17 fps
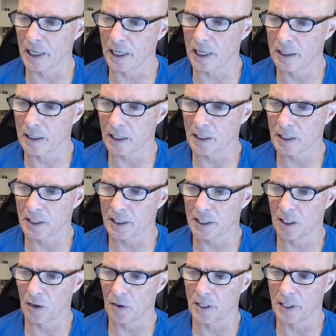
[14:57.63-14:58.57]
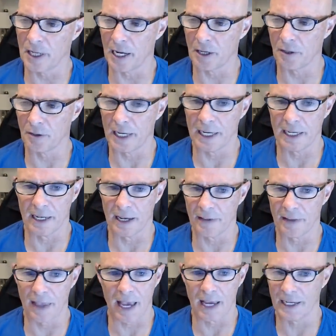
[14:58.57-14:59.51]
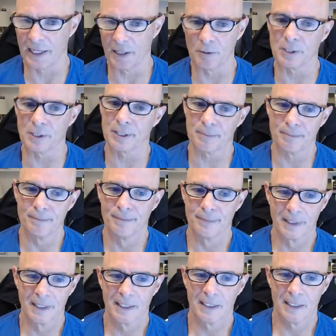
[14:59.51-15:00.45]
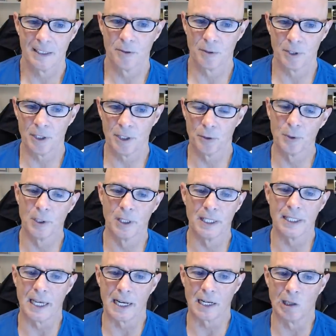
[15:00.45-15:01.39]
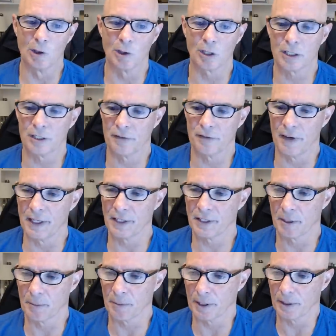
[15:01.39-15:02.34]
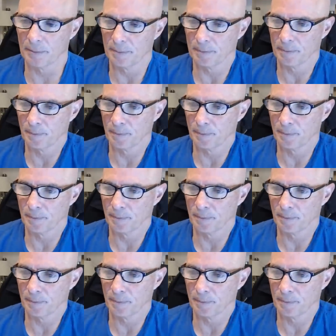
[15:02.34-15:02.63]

I got to see all the dyno data on that, and it was you, you really got to look to find something.